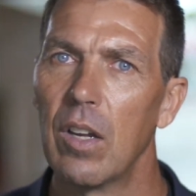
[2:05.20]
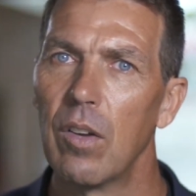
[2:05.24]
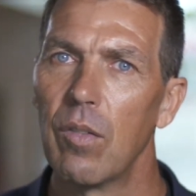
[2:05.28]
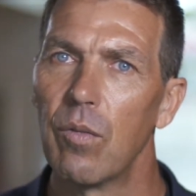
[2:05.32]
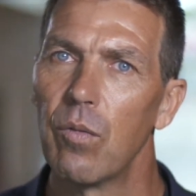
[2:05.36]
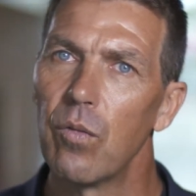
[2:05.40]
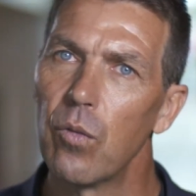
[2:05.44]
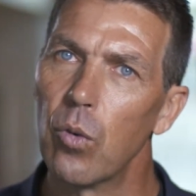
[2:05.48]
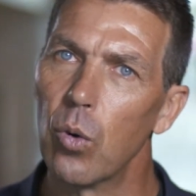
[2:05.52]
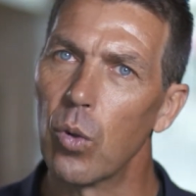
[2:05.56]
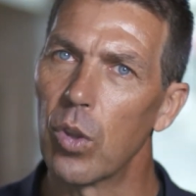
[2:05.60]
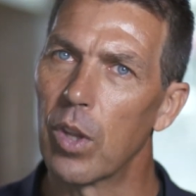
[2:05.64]

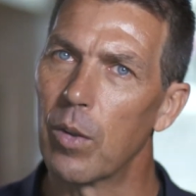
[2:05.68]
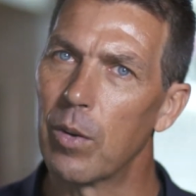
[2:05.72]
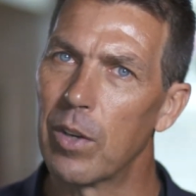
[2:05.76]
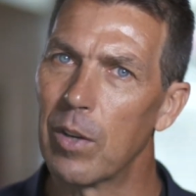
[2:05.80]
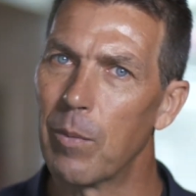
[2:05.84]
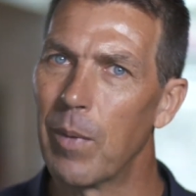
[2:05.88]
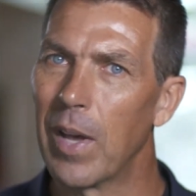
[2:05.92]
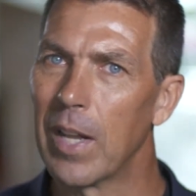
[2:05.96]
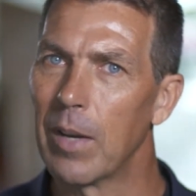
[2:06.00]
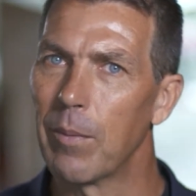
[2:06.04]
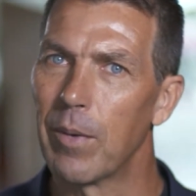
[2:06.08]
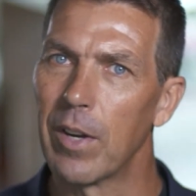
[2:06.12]
for the
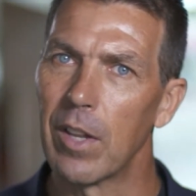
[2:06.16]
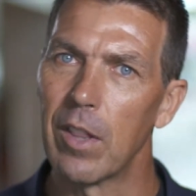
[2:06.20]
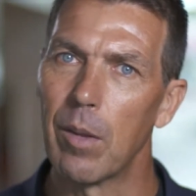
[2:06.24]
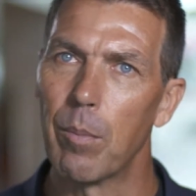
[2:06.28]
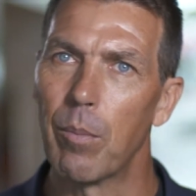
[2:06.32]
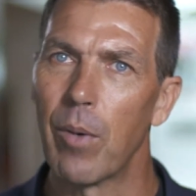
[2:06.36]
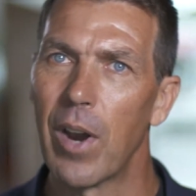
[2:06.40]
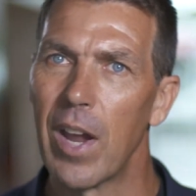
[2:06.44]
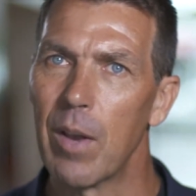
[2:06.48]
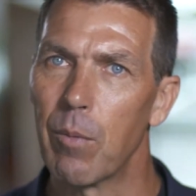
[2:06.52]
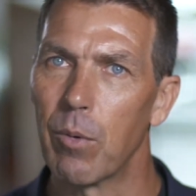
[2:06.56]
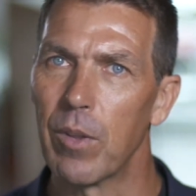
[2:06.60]
development of the
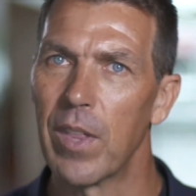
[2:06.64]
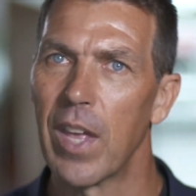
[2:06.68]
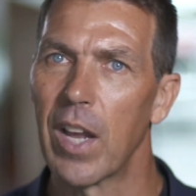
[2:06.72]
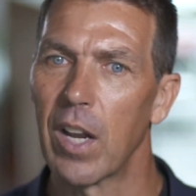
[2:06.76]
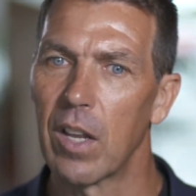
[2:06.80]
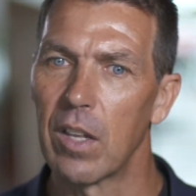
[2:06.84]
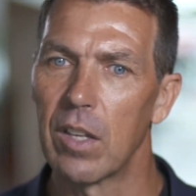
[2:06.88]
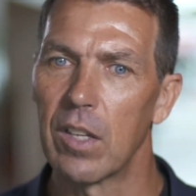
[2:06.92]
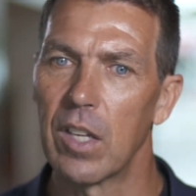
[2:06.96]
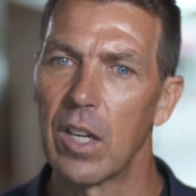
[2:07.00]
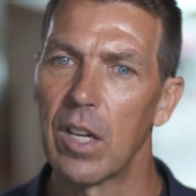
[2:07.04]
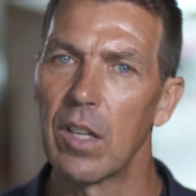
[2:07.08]
brain. Without,
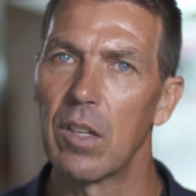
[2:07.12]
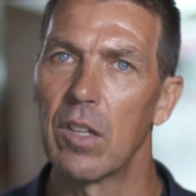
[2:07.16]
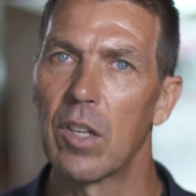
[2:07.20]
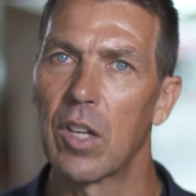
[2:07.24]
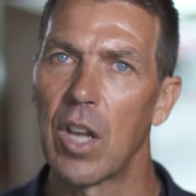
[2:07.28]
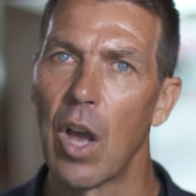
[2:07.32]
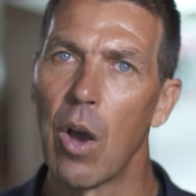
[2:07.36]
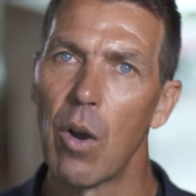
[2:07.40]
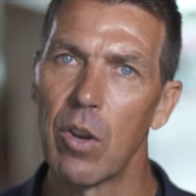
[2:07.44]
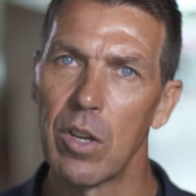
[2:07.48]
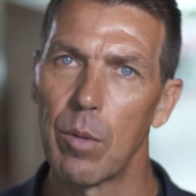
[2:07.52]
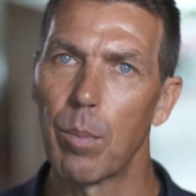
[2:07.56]
you
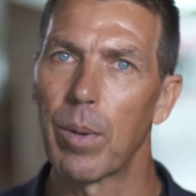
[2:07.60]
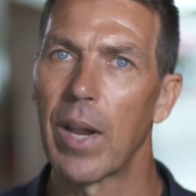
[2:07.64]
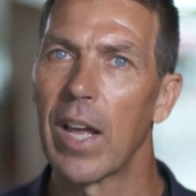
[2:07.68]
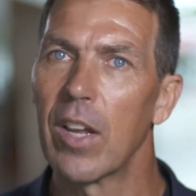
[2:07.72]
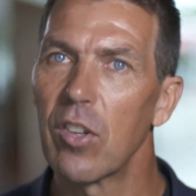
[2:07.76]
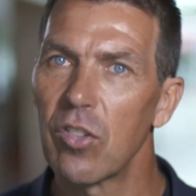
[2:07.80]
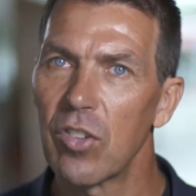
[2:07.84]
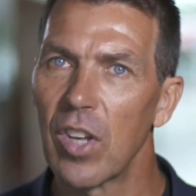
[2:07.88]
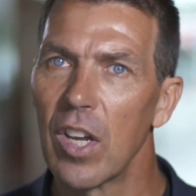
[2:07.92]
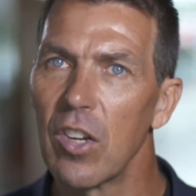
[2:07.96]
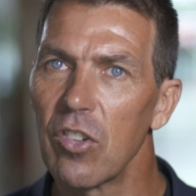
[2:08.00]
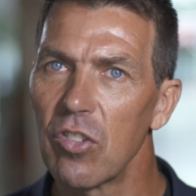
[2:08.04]
go on your
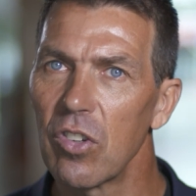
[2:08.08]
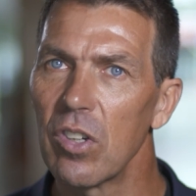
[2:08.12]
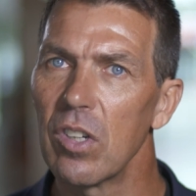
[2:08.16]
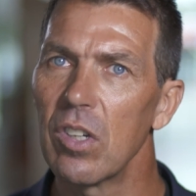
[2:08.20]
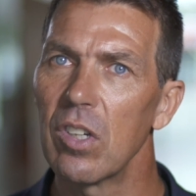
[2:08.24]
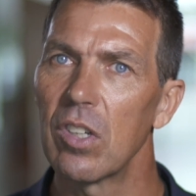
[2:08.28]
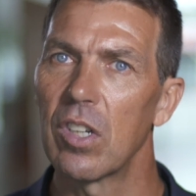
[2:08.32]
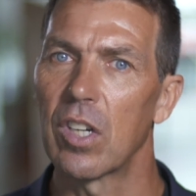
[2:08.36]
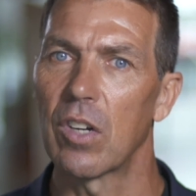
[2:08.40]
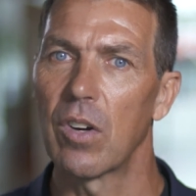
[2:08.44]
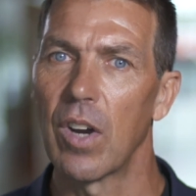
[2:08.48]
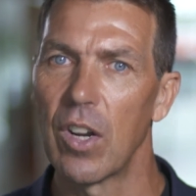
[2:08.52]
PlayStation,
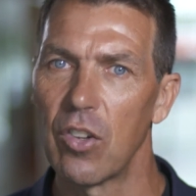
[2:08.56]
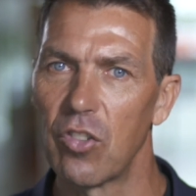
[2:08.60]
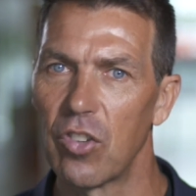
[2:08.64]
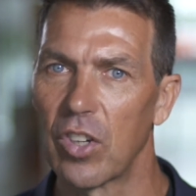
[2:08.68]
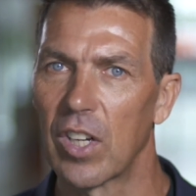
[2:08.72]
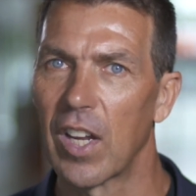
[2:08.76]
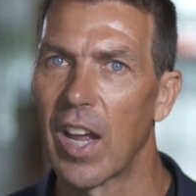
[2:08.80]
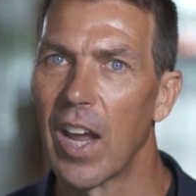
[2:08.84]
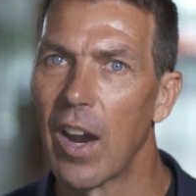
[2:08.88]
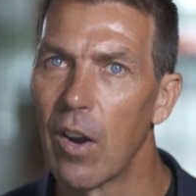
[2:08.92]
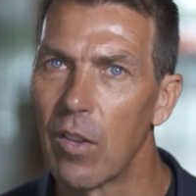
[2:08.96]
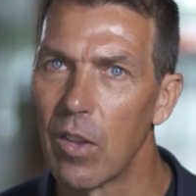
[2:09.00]
you crash your
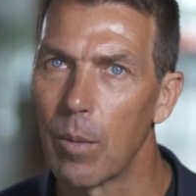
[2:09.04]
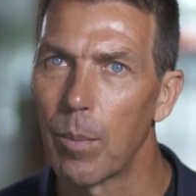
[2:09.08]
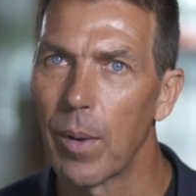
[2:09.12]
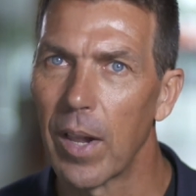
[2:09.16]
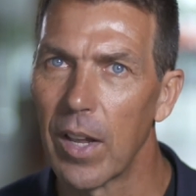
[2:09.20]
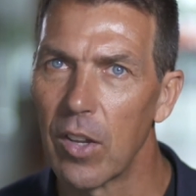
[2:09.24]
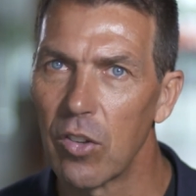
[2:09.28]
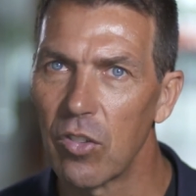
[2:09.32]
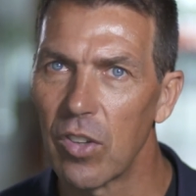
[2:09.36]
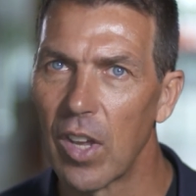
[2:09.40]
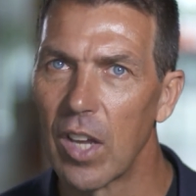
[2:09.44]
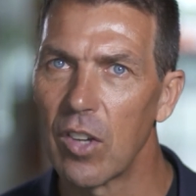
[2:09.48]
car on the
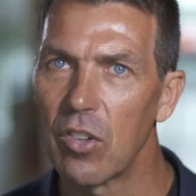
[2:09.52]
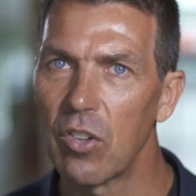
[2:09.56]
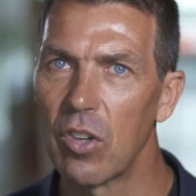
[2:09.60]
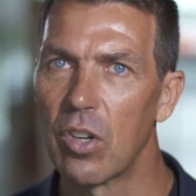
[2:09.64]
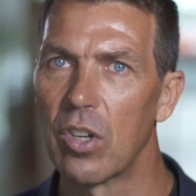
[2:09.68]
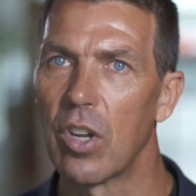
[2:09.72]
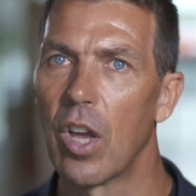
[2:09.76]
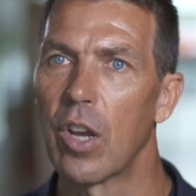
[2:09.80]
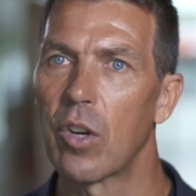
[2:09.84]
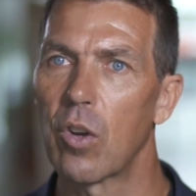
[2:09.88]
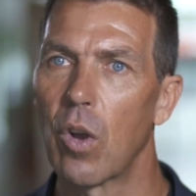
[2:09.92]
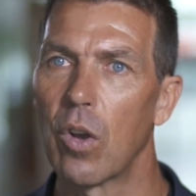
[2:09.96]
PlayStation,
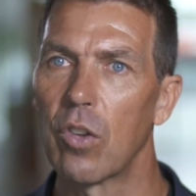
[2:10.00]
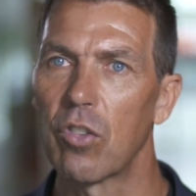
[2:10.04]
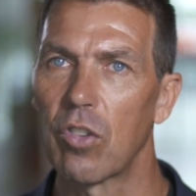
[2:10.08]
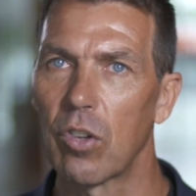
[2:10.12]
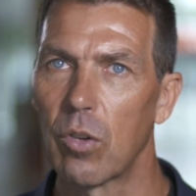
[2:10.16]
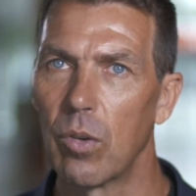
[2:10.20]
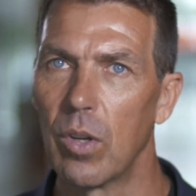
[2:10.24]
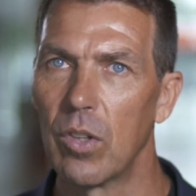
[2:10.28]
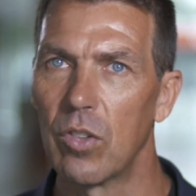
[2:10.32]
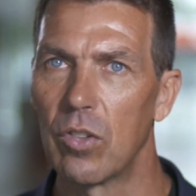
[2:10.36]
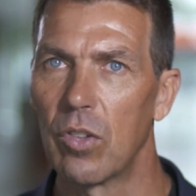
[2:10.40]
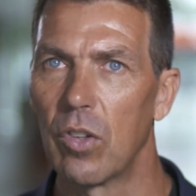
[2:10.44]
no
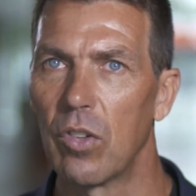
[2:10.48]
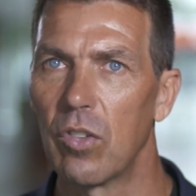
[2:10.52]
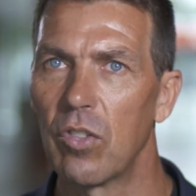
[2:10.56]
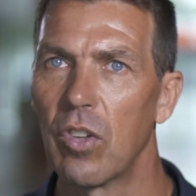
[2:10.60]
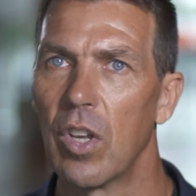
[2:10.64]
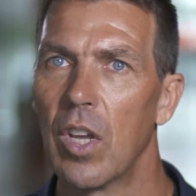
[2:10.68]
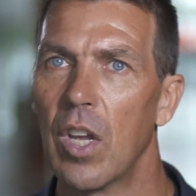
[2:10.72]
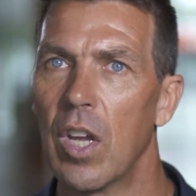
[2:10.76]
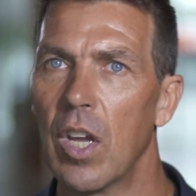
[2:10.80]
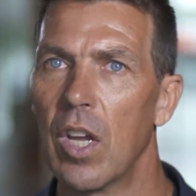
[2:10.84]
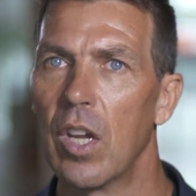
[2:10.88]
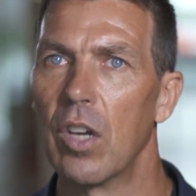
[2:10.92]
consequences,
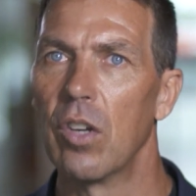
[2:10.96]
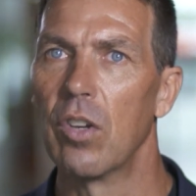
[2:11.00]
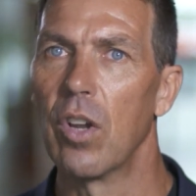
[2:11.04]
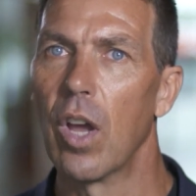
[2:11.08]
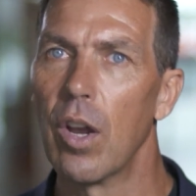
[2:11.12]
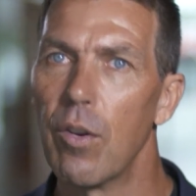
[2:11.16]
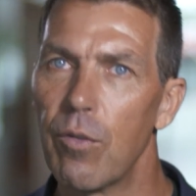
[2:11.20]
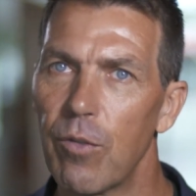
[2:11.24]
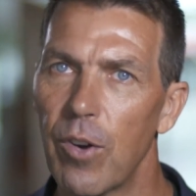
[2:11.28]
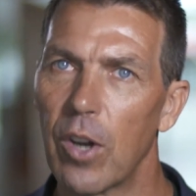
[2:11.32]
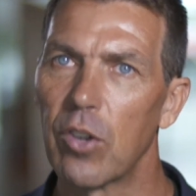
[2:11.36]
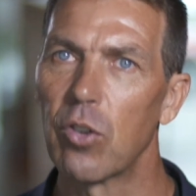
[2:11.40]
no
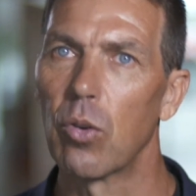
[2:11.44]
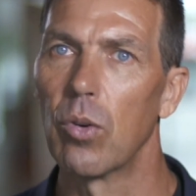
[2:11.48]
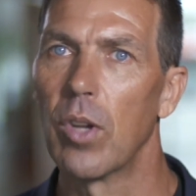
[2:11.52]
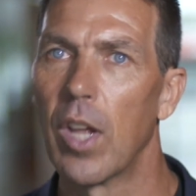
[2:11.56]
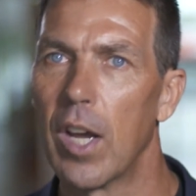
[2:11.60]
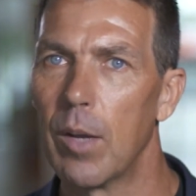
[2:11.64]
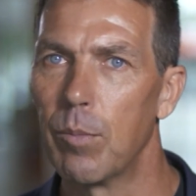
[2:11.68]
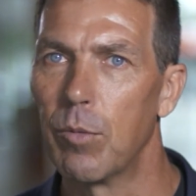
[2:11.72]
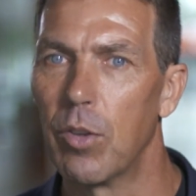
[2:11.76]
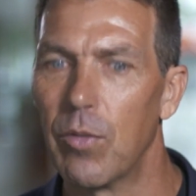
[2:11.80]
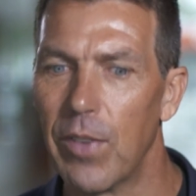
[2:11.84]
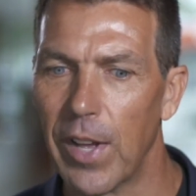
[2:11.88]
frontal
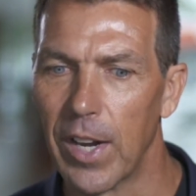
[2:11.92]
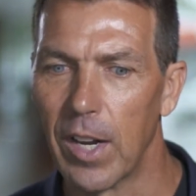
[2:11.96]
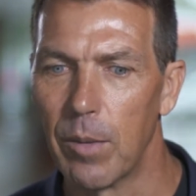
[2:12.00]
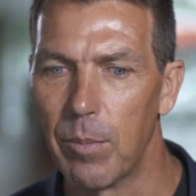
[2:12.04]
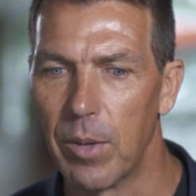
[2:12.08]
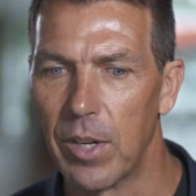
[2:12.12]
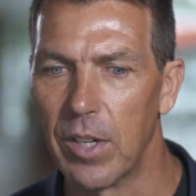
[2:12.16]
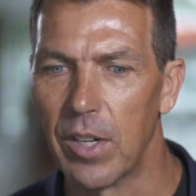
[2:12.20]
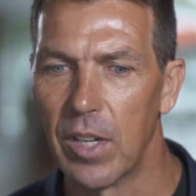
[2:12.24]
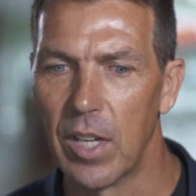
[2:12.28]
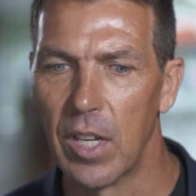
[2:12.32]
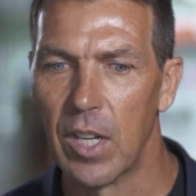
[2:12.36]
lobe
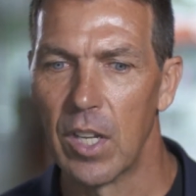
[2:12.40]
development.